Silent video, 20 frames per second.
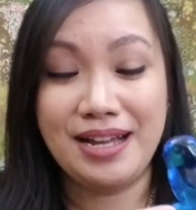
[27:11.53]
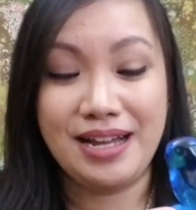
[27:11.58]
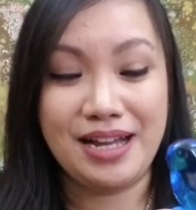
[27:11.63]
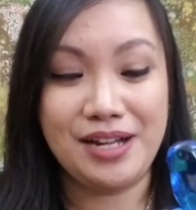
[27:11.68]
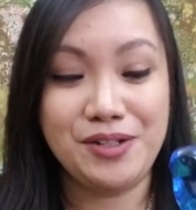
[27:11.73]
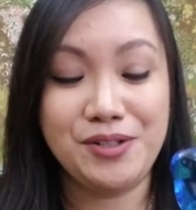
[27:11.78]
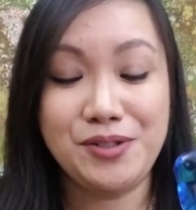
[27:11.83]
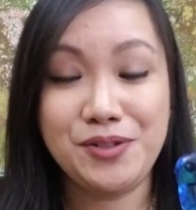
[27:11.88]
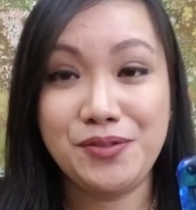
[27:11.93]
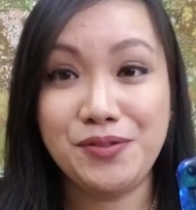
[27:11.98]

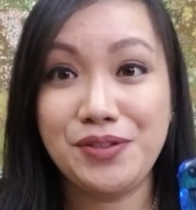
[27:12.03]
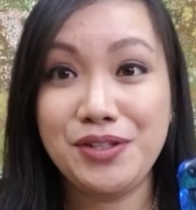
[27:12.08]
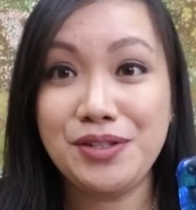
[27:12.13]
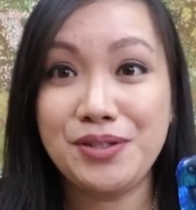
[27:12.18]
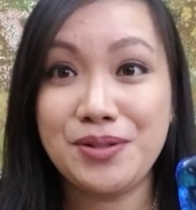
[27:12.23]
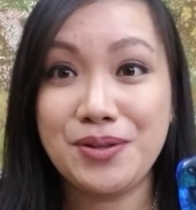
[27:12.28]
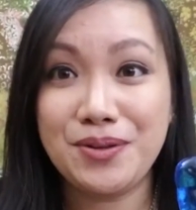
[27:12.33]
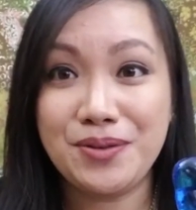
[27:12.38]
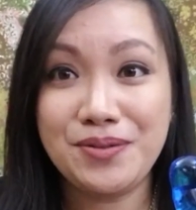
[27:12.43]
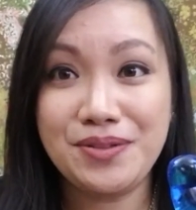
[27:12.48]
don't know if you
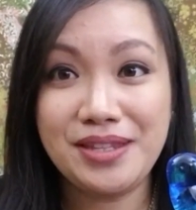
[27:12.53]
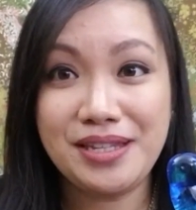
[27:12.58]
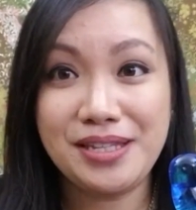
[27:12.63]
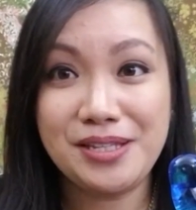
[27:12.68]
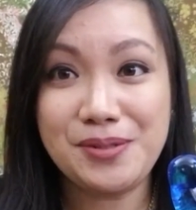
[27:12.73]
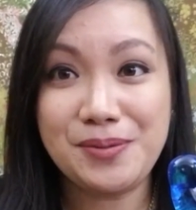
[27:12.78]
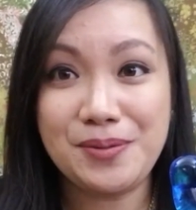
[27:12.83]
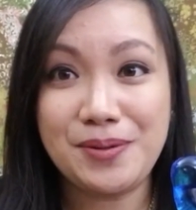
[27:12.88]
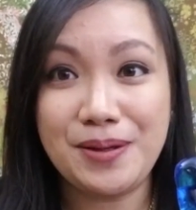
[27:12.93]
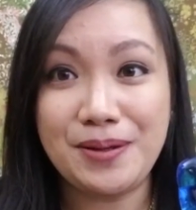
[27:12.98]
know
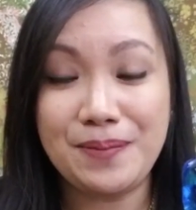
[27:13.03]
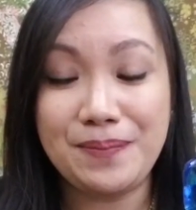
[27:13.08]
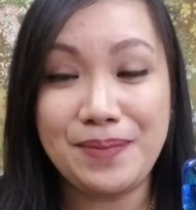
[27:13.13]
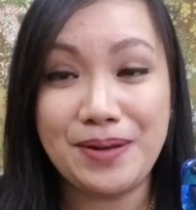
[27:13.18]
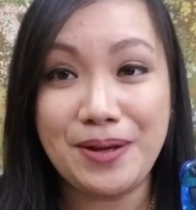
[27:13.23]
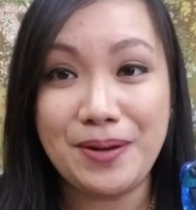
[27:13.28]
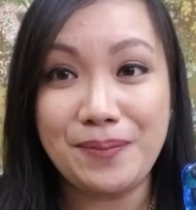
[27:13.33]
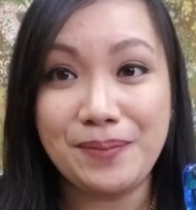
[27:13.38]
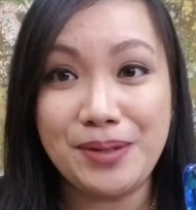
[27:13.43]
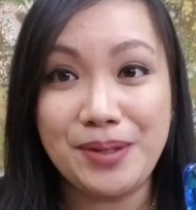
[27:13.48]
this
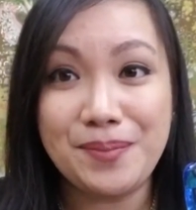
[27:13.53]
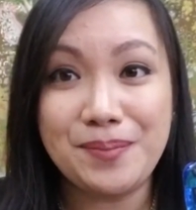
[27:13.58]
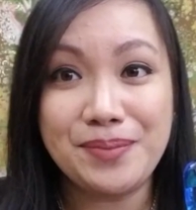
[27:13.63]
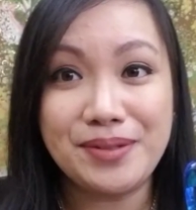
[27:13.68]
about me,